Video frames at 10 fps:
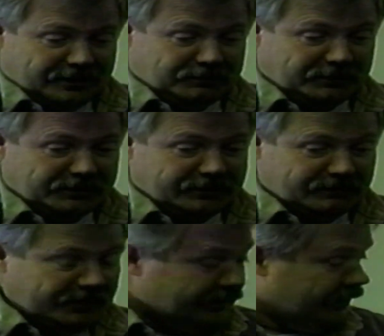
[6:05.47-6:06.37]
suppose you could
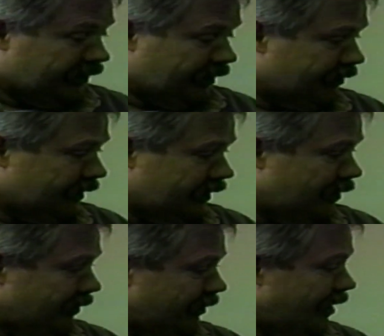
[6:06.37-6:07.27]
run this thing for a
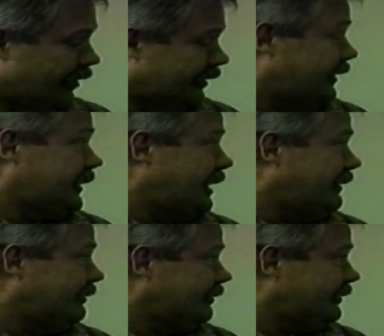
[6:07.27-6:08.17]
couple of hours on a
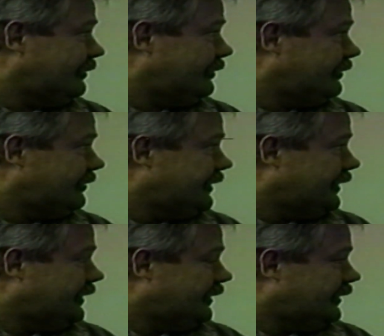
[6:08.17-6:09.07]
gallon.
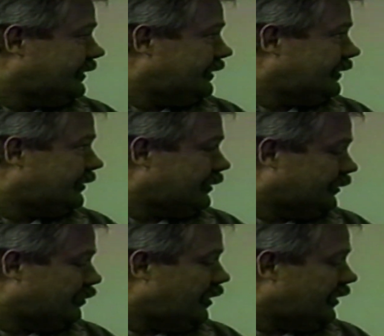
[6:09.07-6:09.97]
You know, it's so
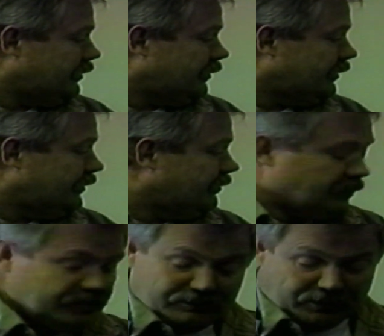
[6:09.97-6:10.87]
small it wouldn't
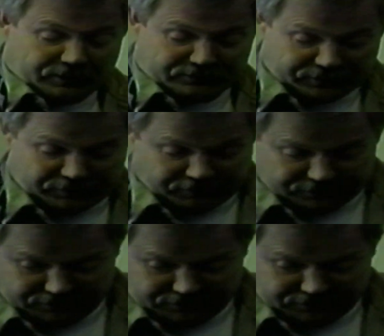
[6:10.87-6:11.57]
burn very much.